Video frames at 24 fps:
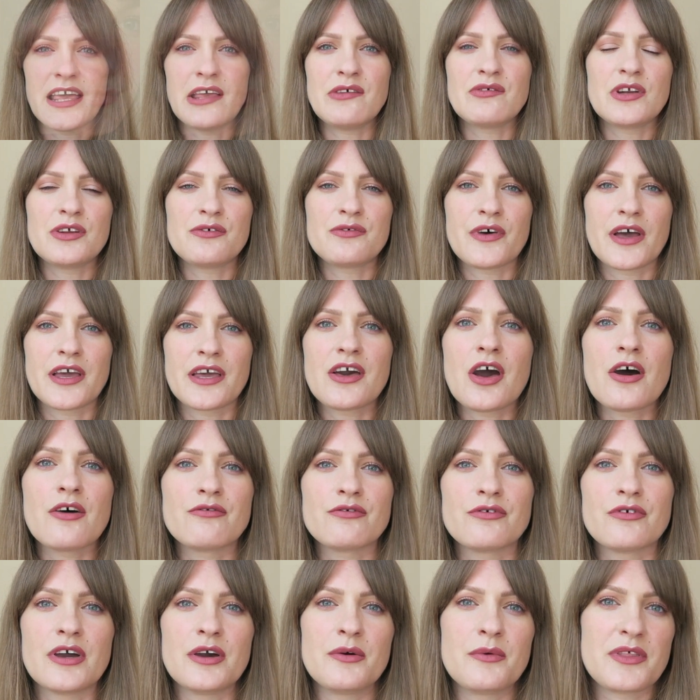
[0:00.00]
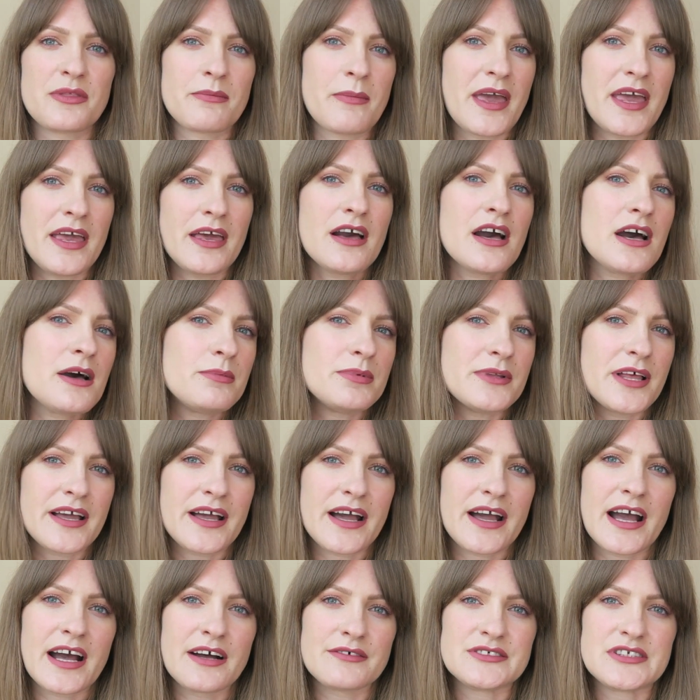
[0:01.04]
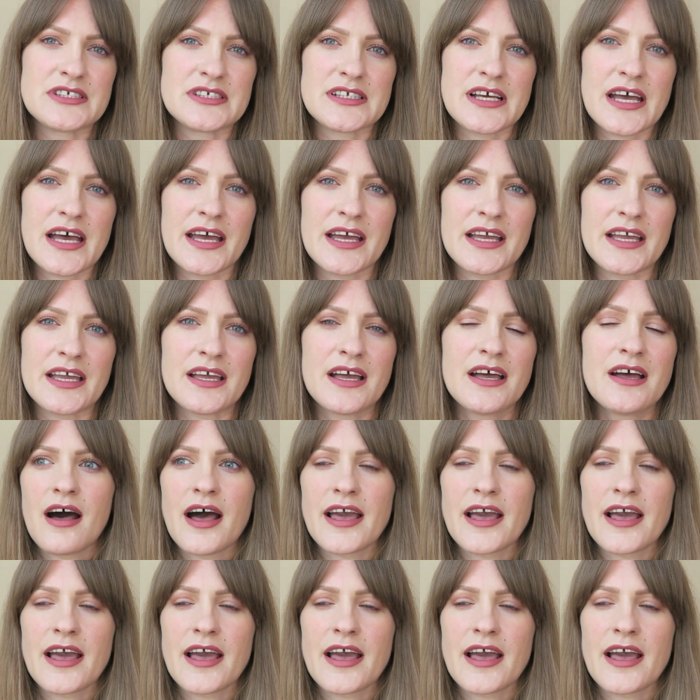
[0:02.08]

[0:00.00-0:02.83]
Even if I cover it with makeup like I have today,